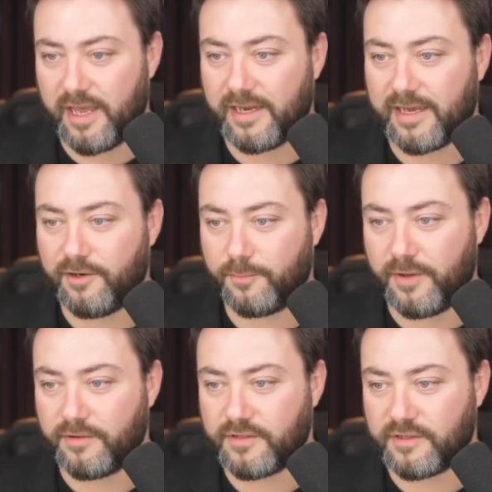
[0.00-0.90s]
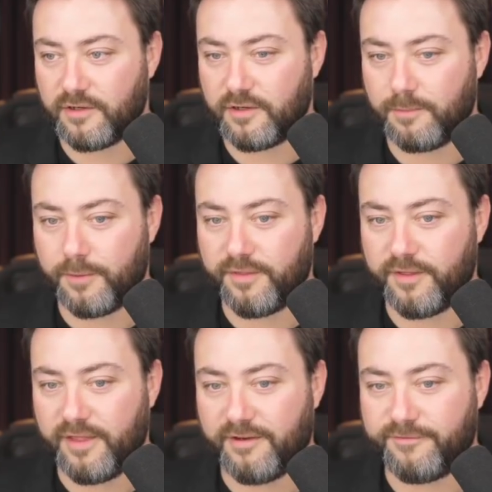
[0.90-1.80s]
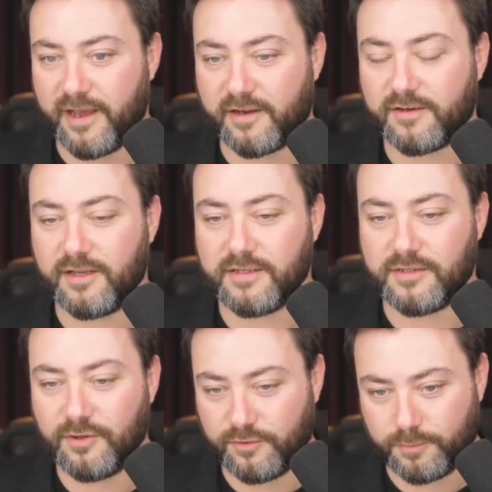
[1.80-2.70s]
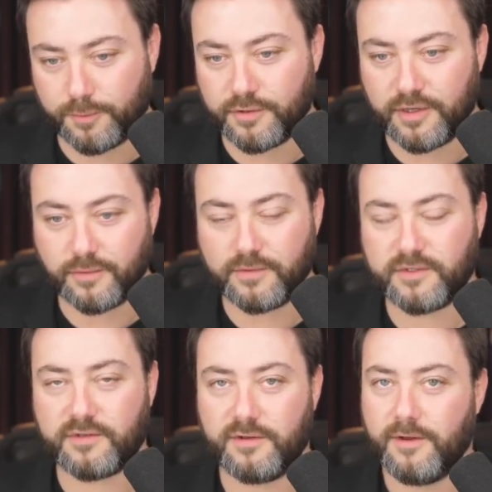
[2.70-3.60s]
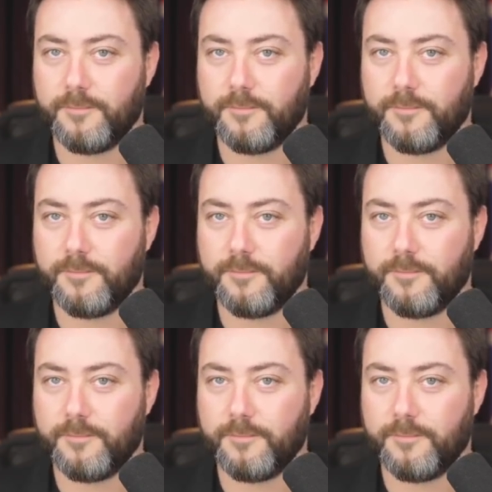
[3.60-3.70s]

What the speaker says: it cannot be understood but that the effect is not produced.